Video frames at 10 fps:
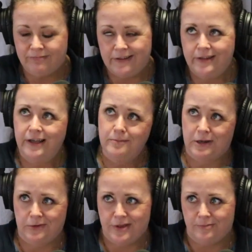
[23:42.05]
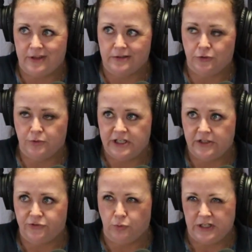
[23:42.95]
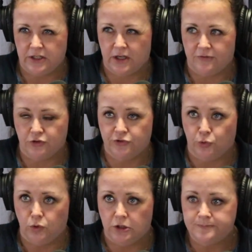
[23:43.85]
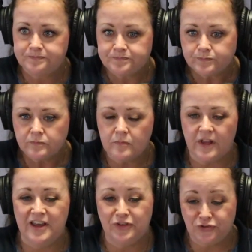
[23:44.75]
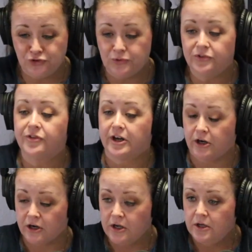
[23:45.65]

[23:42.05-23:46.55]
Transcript: I think I met with them like 3 days a week after school, and the students there